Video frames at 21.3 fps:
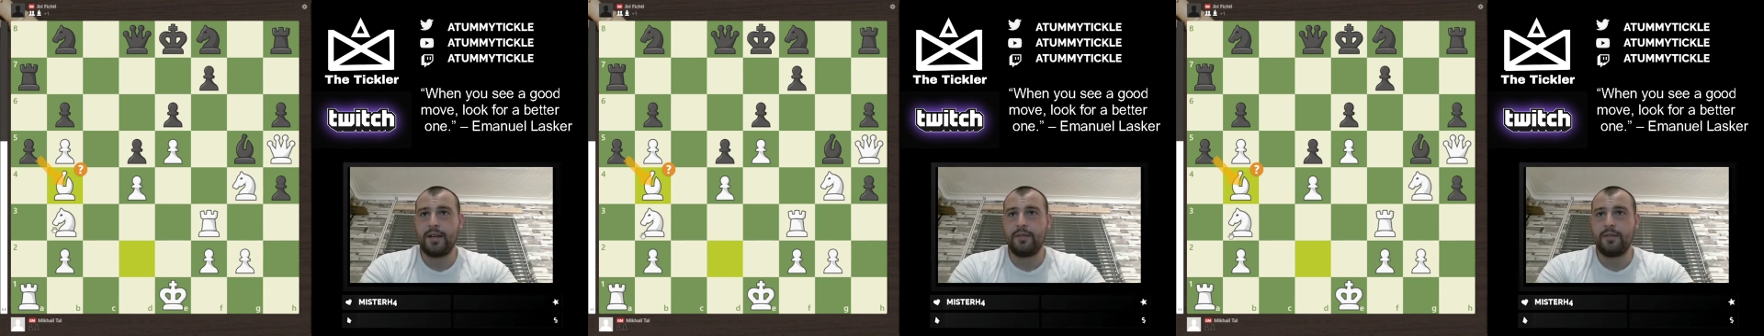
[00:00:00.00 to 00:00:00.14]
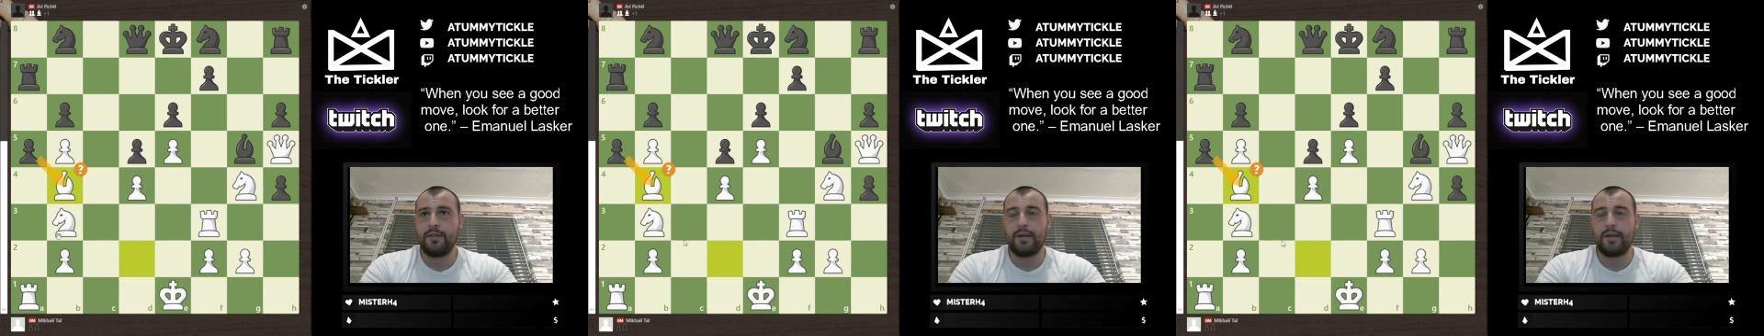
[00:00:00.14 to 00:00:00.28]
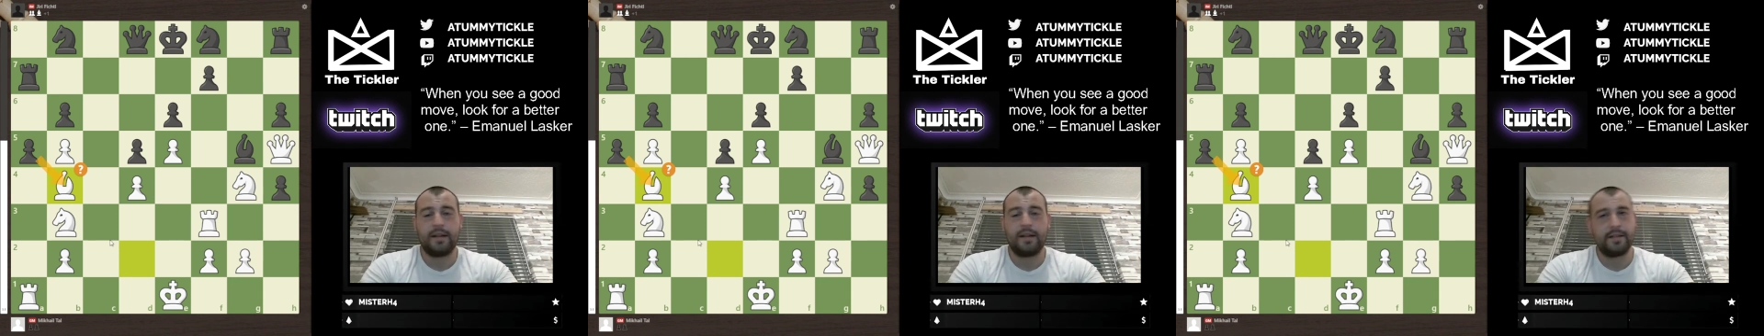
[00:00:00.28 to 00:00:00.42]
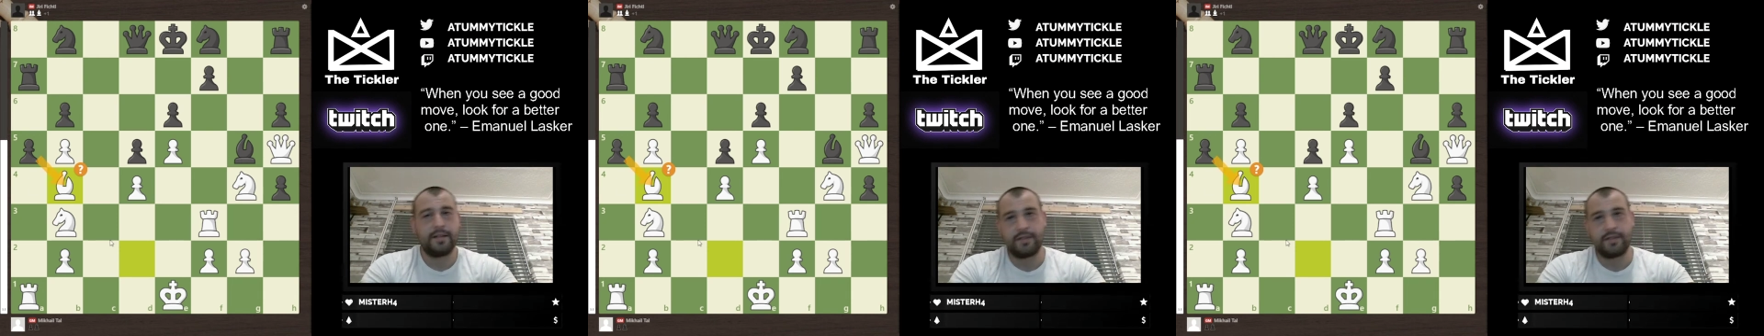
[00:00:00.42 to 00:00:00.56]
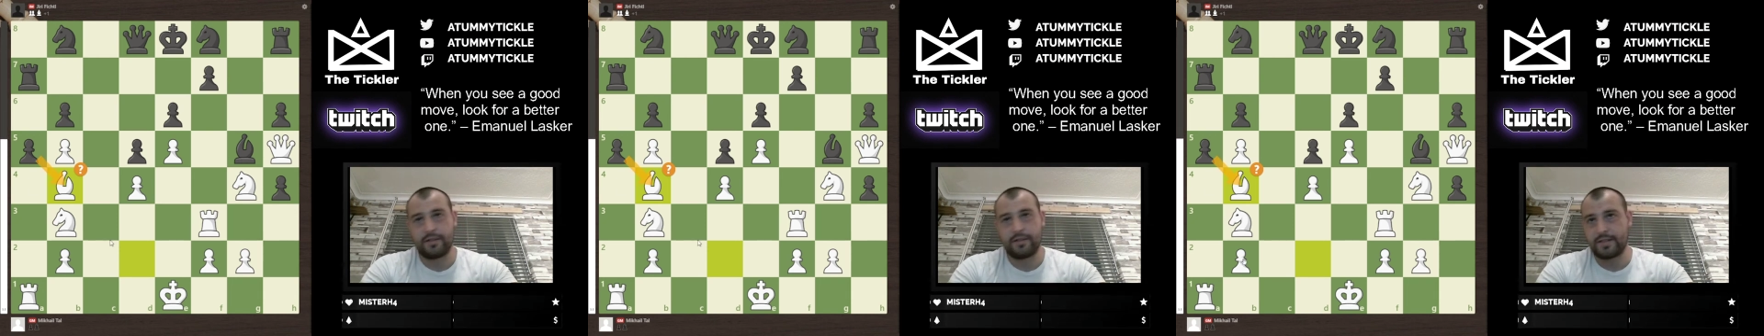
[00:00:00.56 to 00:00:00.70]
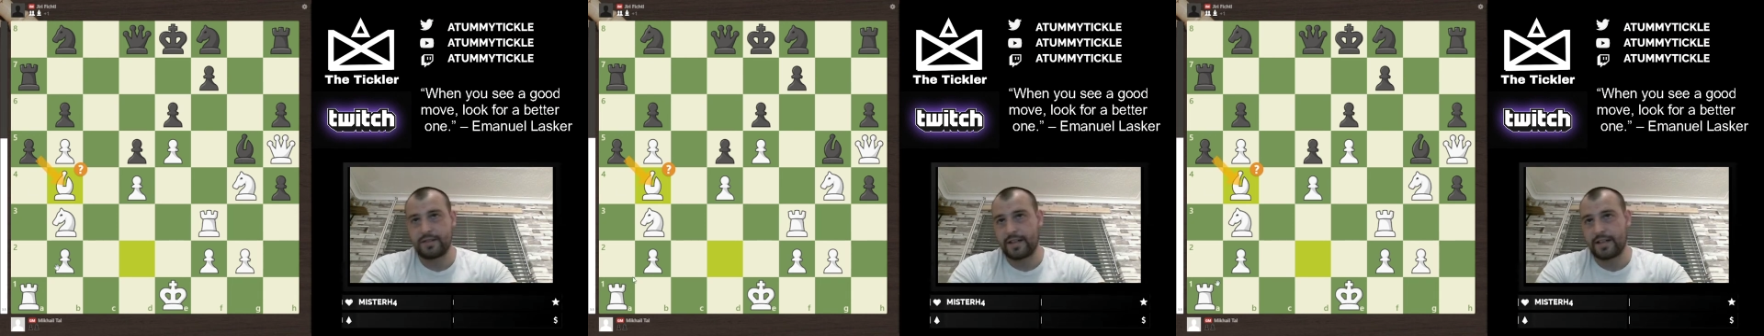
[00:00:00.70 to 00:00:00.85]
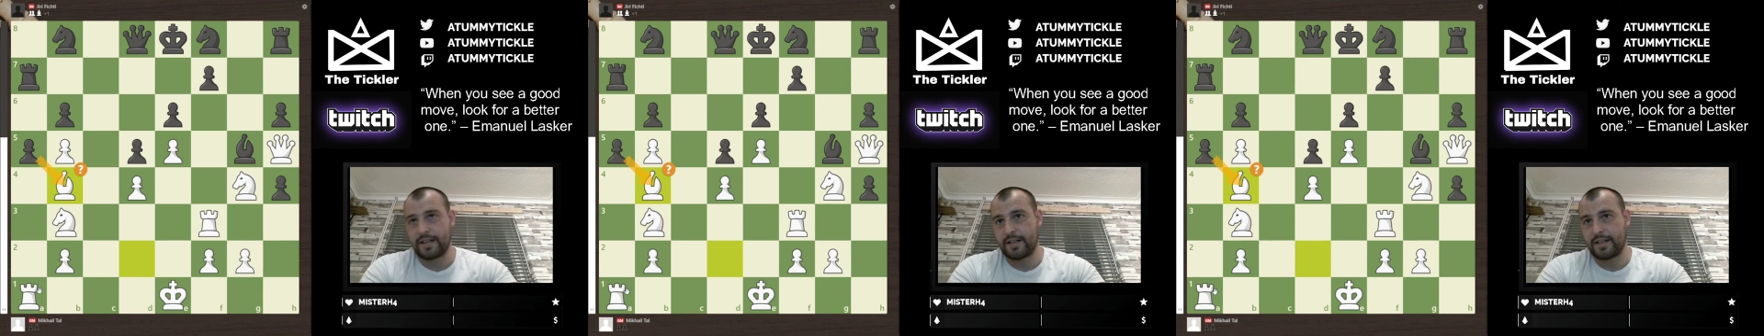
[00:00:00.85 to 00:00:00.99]
Well, he's not
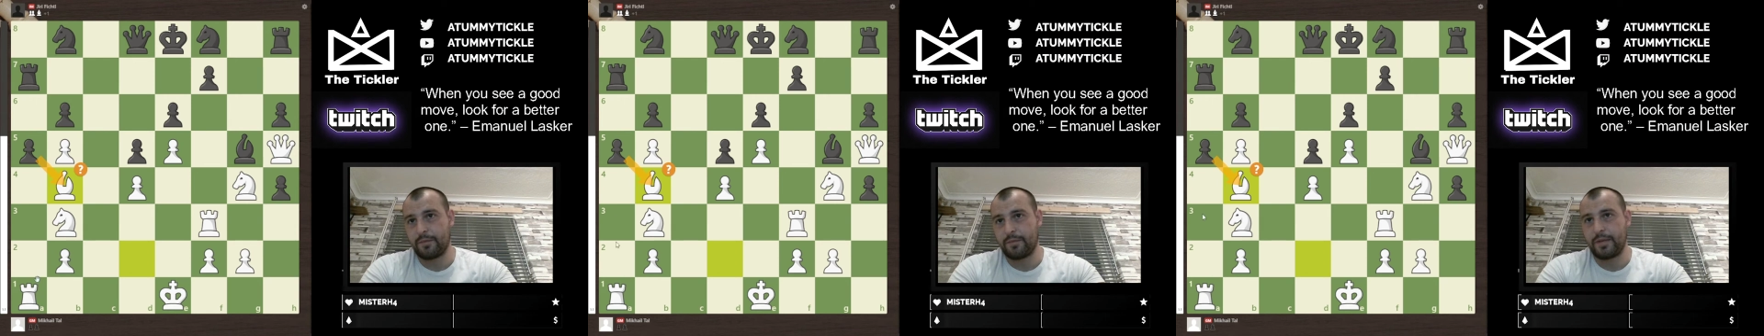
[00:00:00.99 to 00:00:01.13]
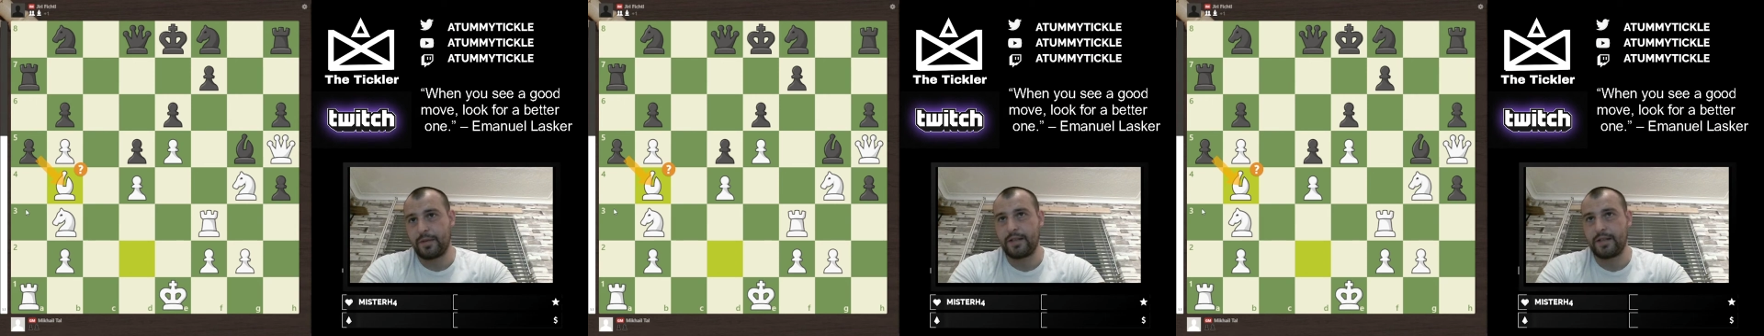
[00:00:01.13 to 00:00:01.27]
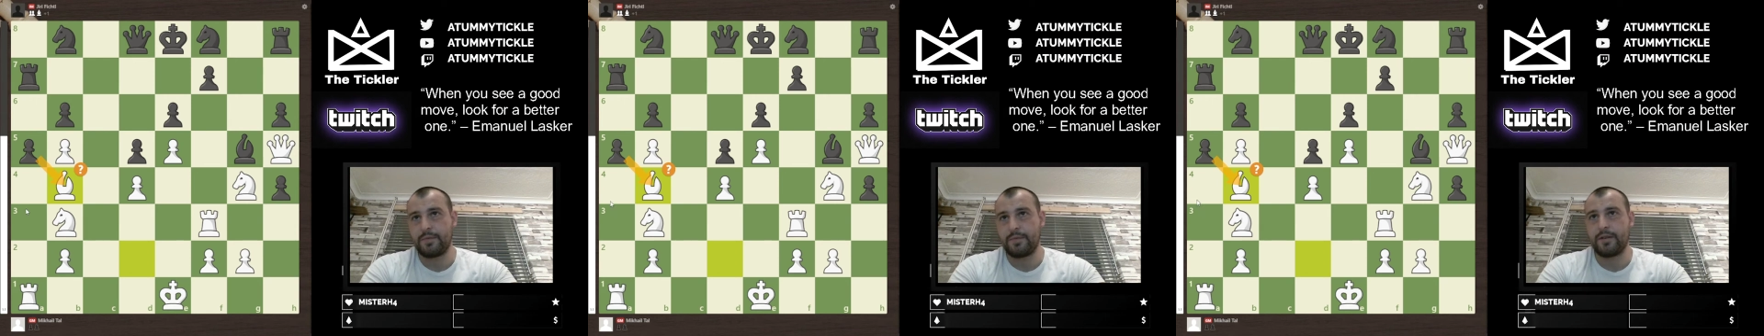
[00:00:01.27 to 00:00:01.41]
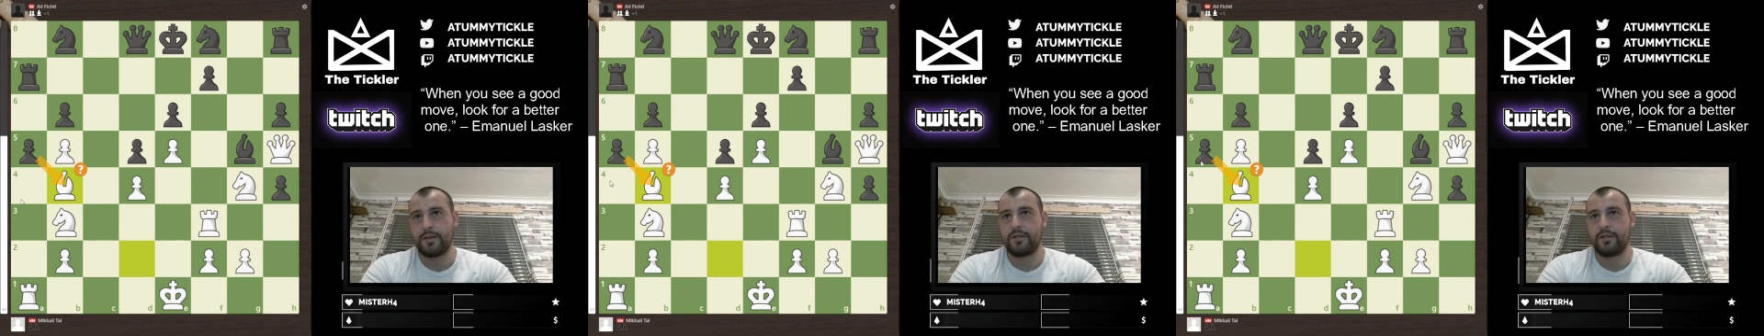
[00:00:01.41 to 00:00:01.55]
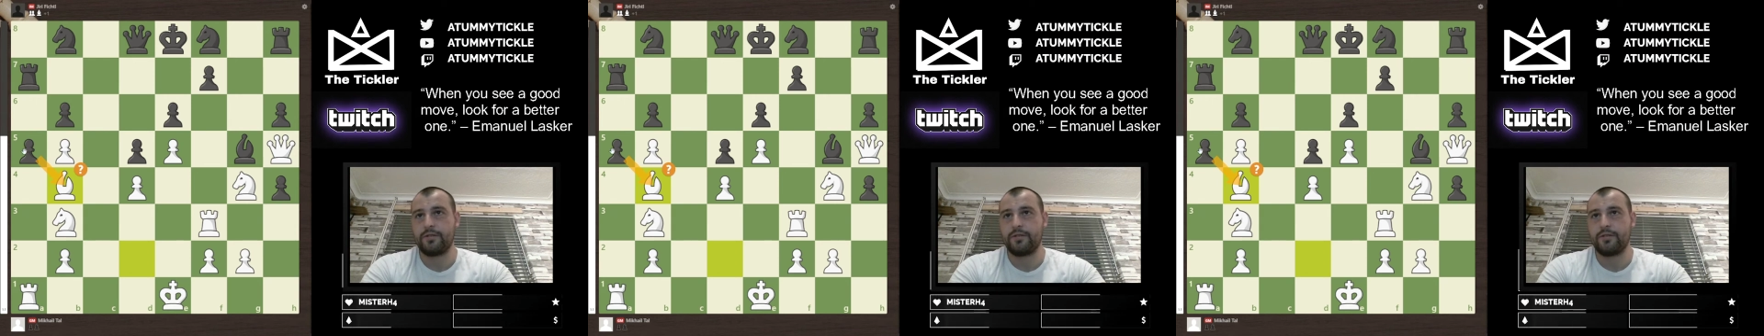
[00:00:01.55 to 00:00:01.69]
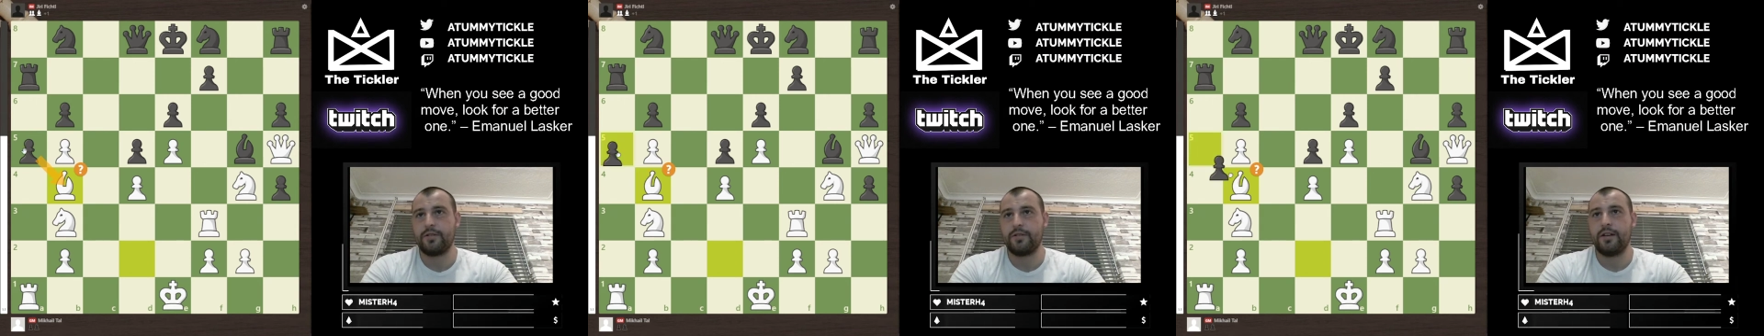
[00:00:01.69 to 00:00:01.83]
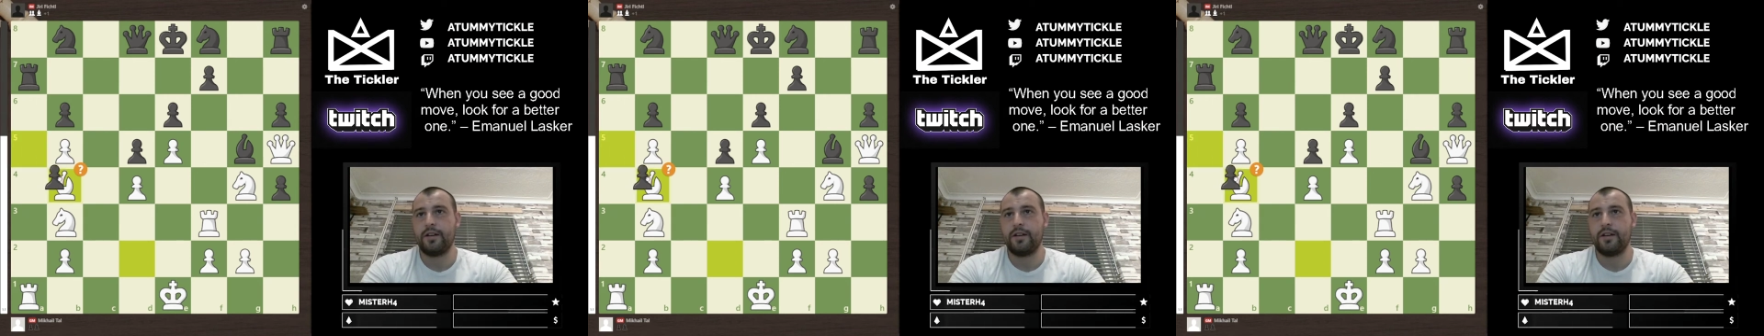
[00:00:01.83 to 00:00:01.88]
sacking a piece, because